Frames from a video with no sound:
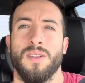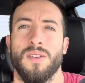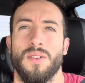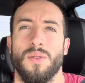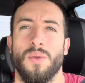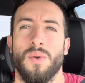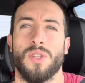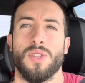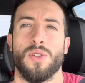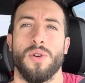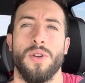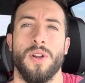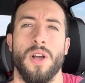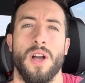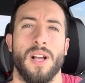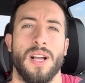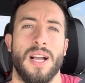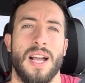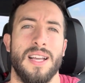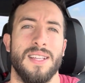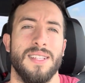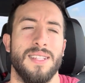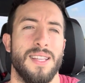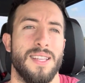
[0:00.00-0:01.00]
What's going on,
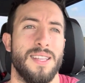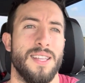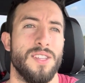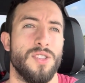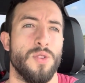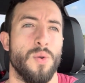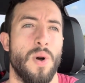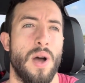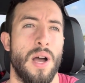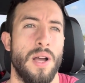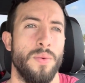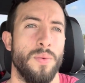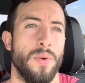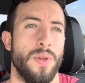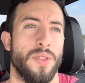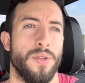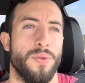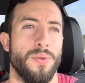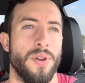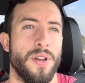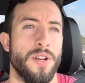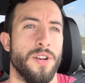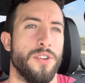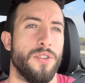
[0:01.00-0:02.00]
guys? This is Juan with
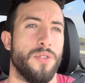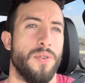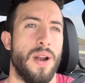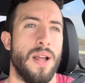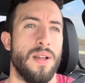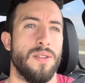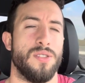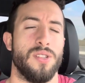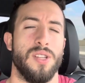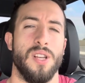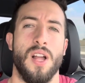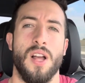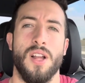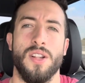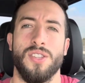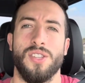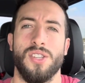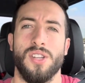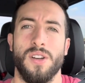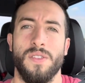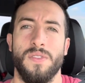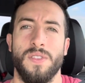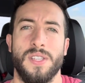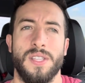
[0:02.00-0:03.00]
Greener Grounds Lawn
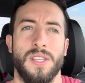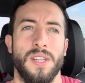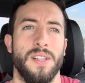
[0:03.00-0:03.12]
Service,